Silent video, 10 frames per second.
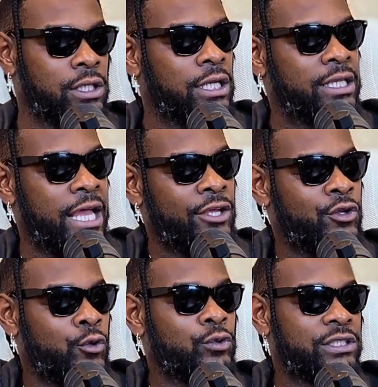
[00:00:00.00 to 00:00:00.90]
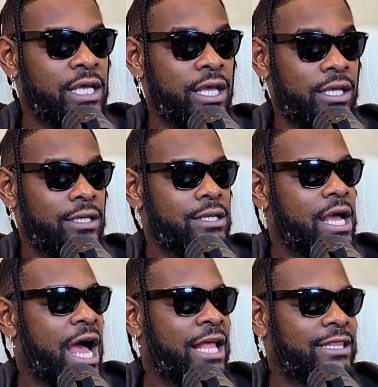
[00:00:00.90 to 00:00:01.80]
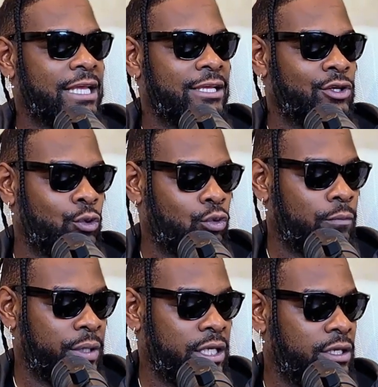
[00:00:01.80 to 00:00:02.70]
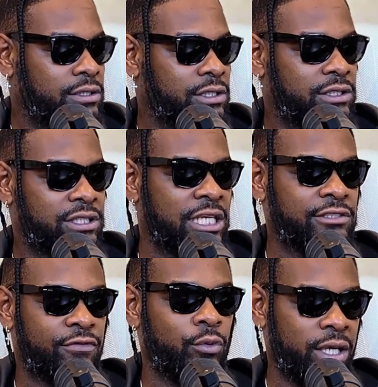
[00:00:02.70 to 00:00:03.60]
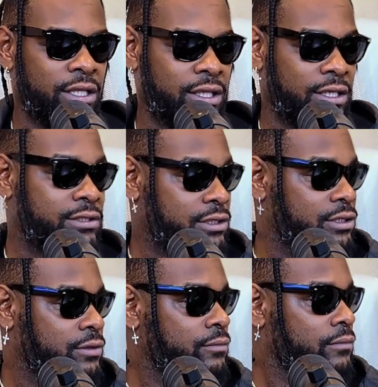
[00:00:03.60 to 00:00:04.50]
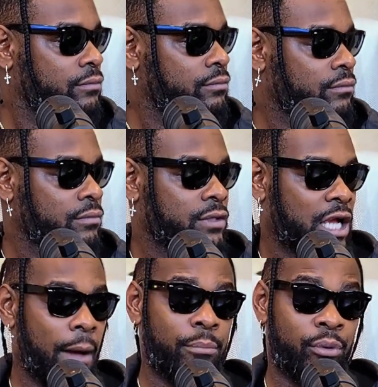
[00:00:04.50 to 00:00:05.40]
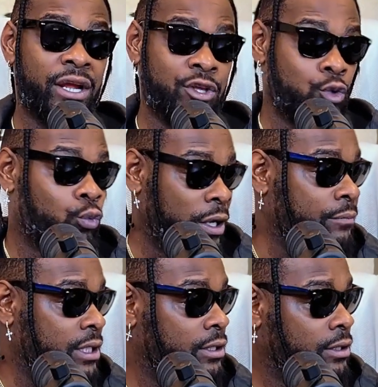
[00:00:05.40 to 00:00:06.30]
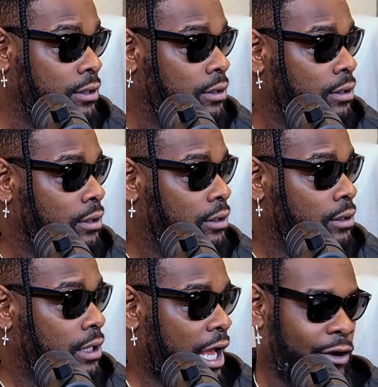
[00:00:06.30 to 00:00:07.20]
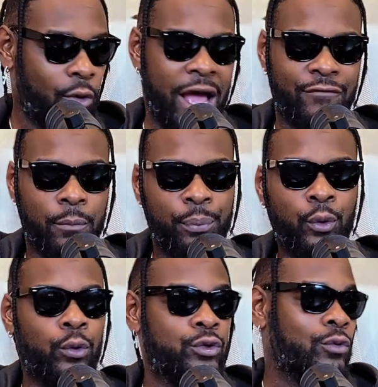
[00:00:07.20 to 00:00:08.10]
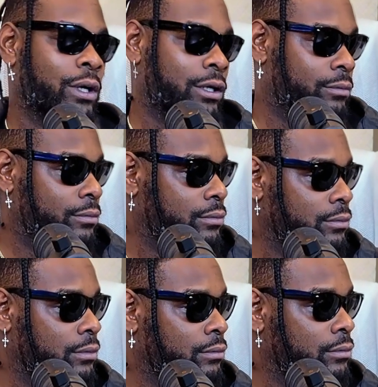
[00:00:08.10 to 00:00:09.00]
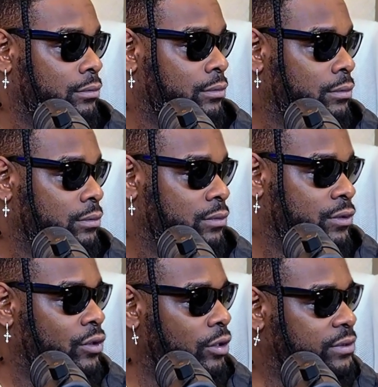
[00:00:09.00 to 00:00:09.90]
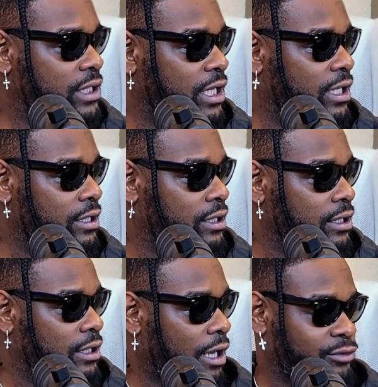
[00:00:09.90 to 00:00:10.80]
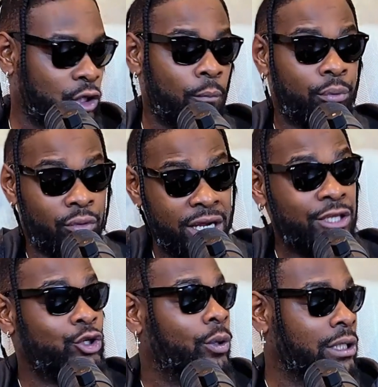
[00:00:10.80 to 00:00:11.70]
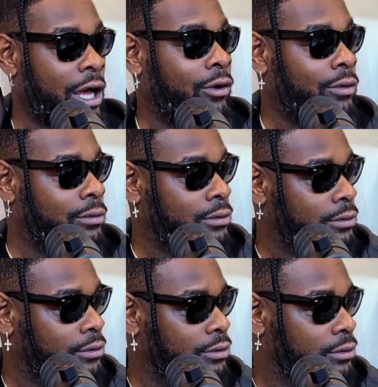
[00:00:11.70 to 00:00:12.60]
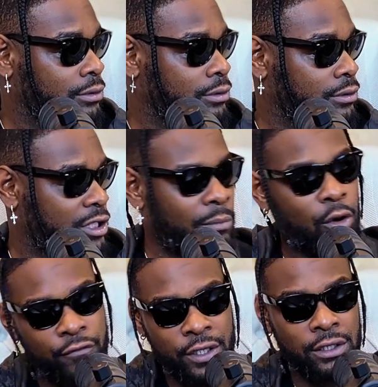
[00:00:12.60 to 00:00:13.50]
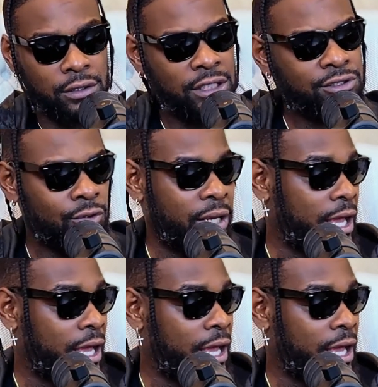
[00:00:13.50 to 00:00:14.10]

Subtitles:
that you say, I think you will be successful in this. Right. I'm bringing you with me. I don't have to pull you up. You know what I'm saying? I'm just gonna bring you along. Mm-hmm. Come over here. Let's do that.